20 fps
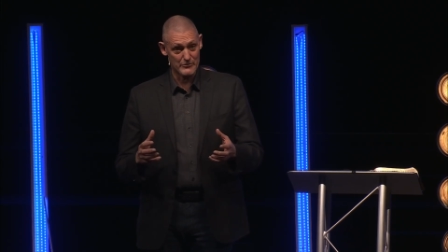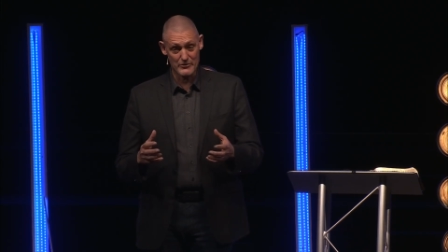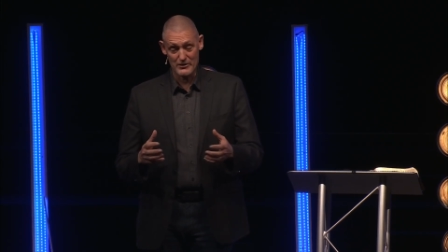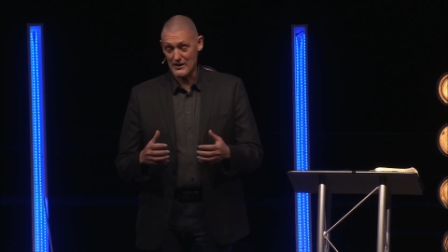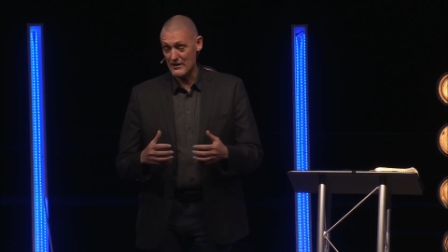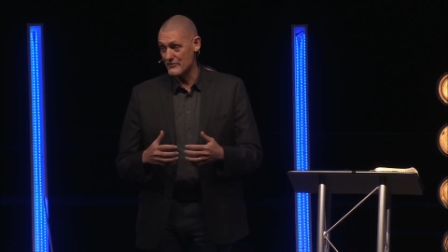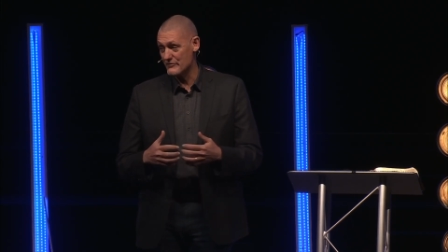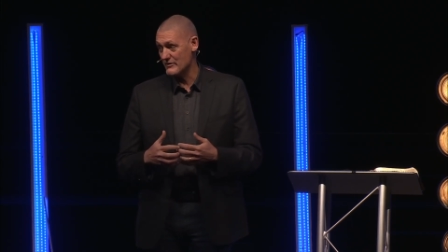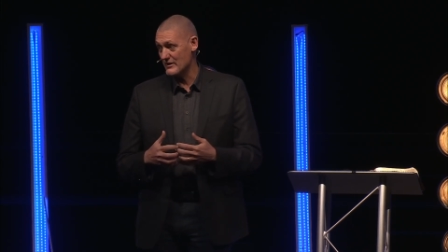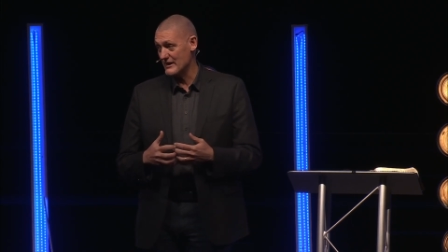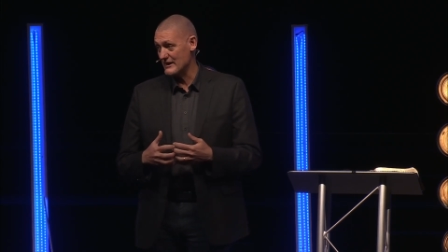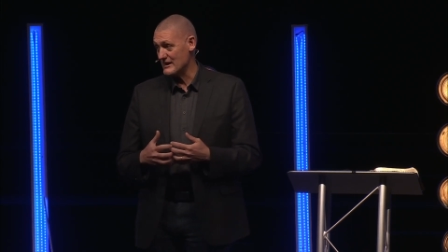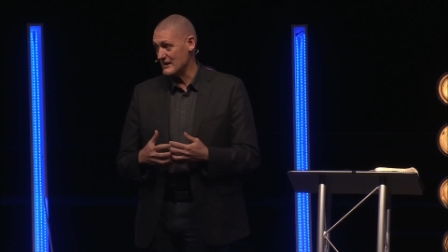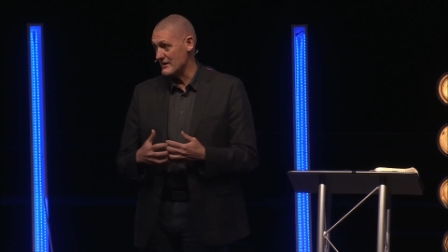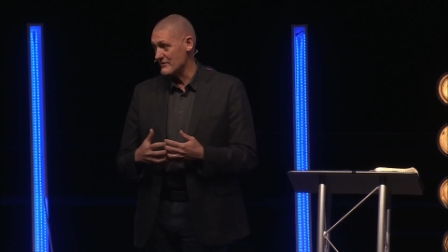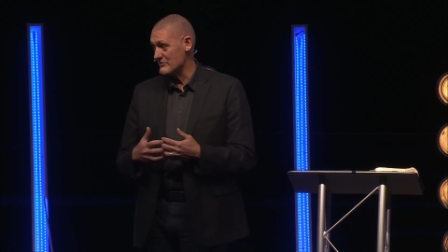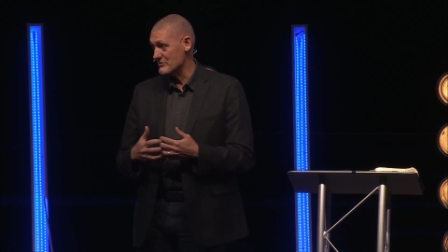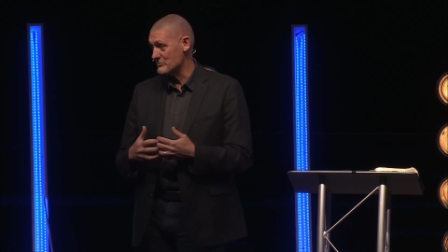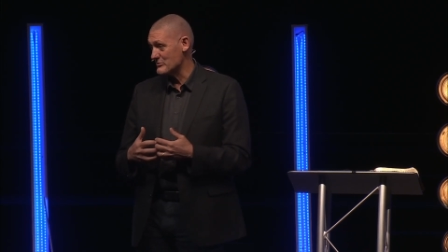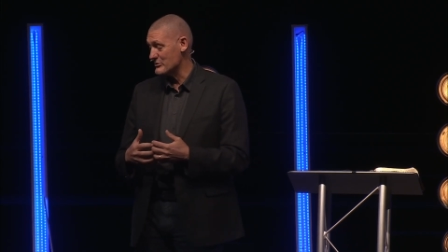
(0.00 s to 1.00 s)
what I find
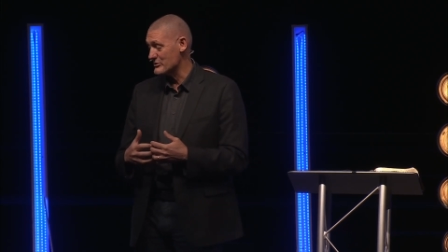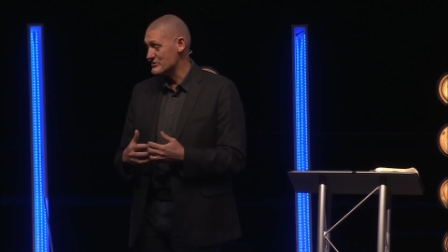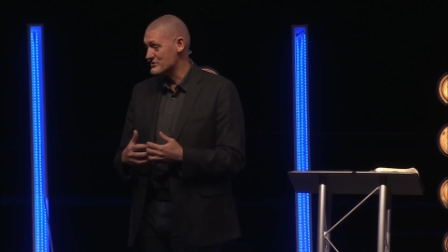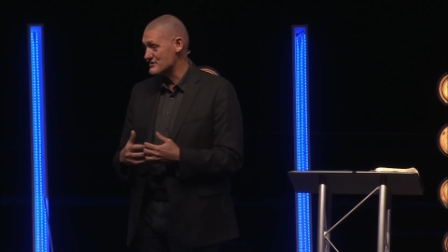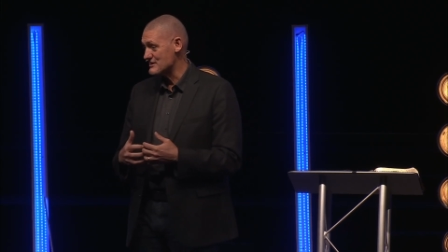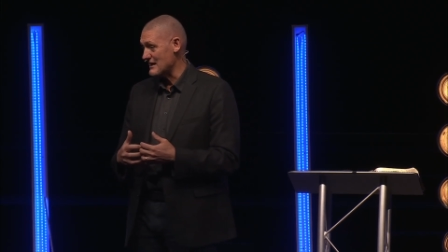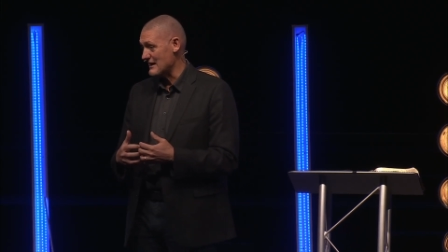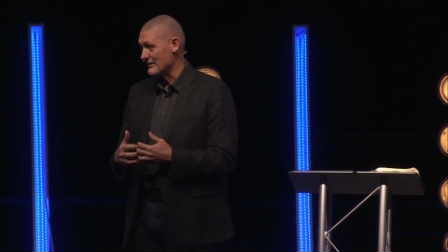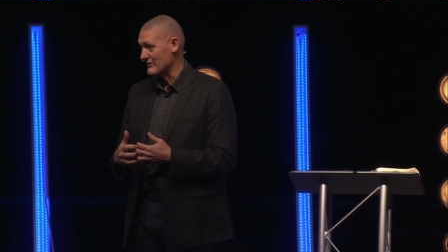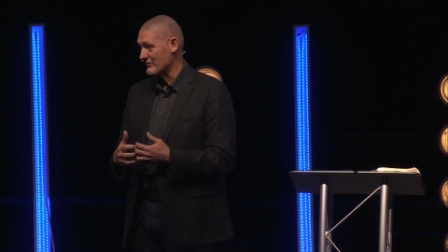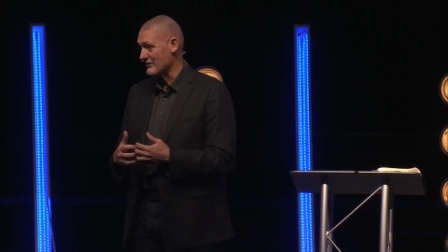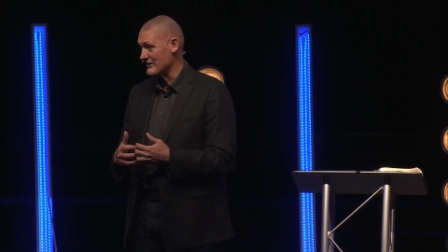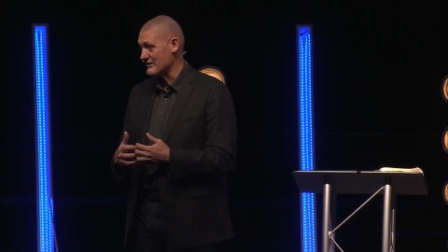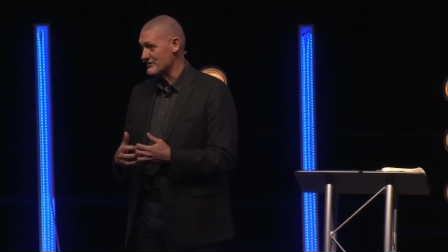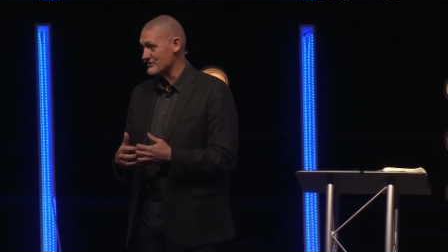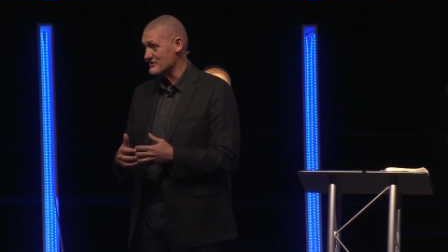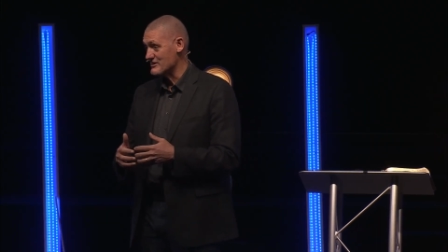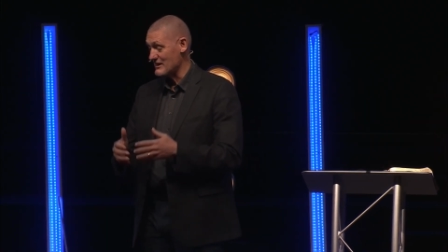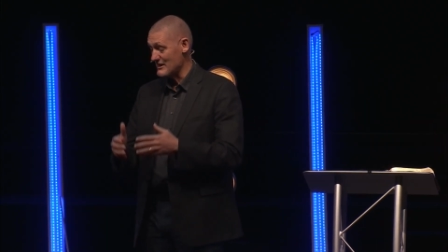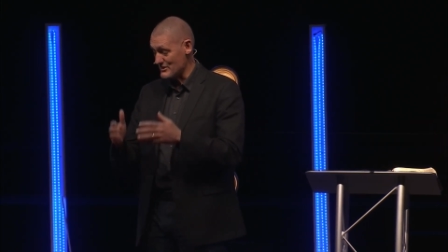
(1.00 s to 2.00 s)
even more staggering
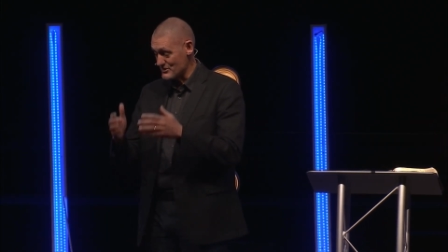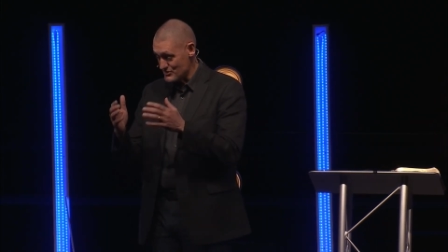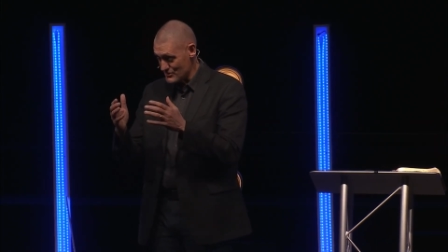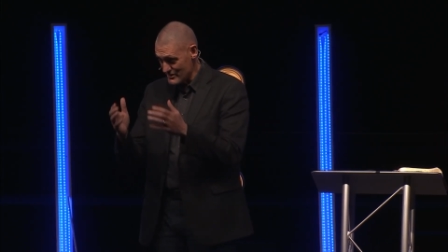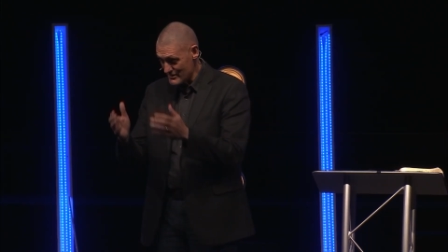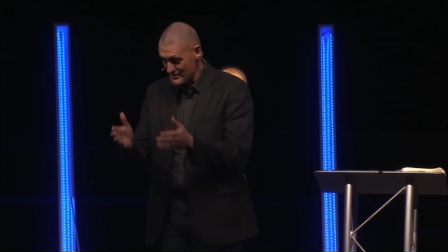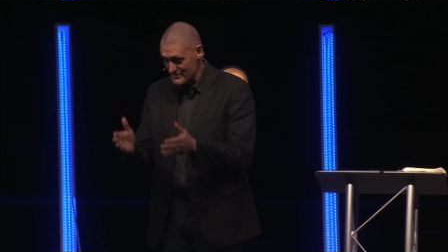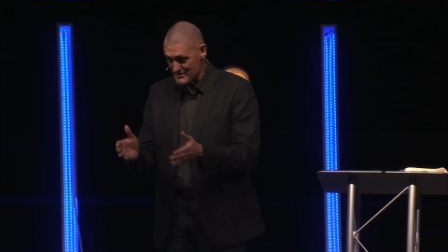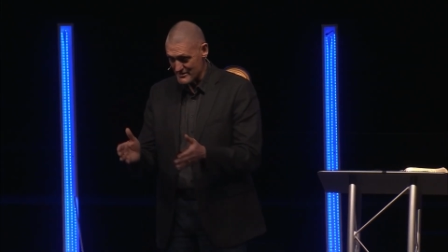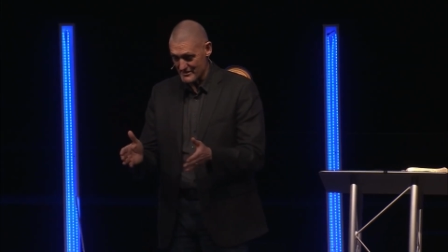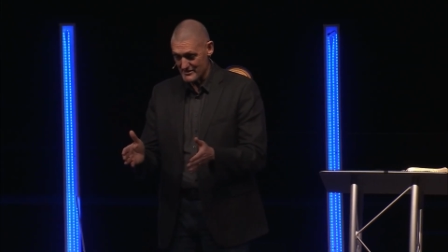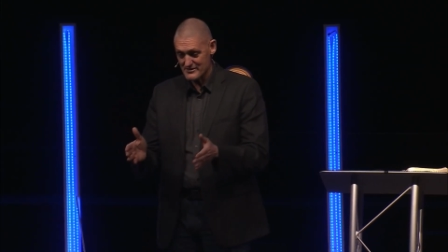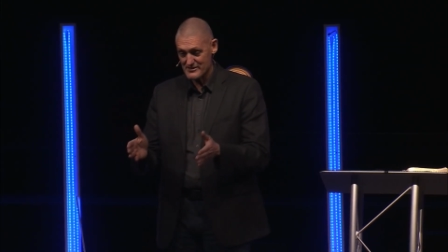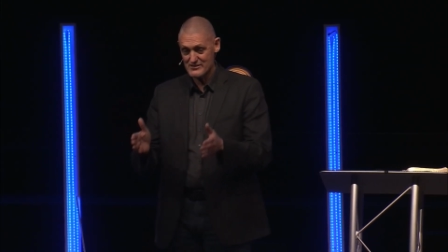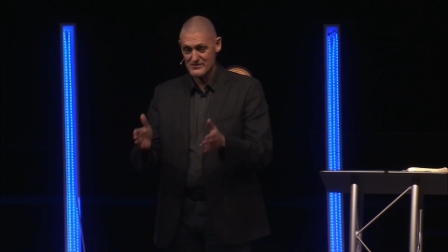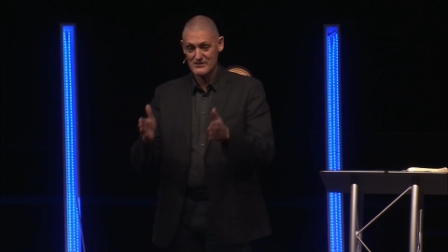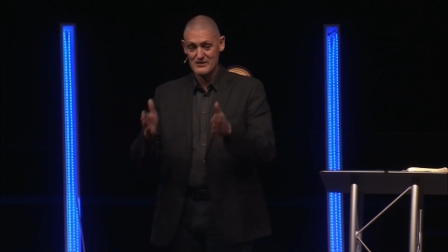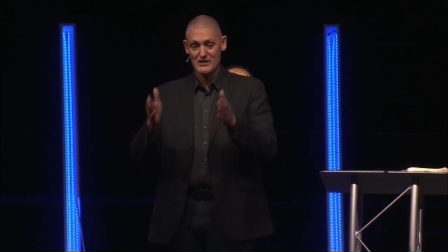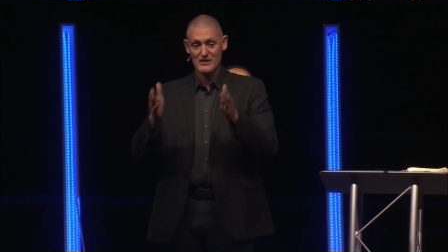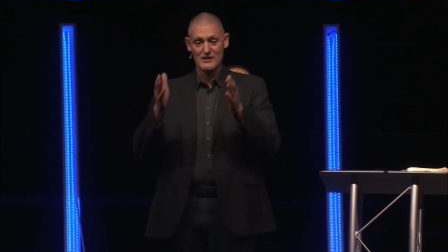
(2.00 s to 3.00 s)
is that
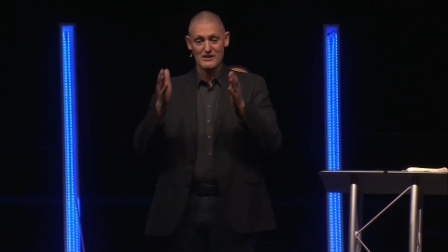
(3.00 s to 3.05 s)
Jesus,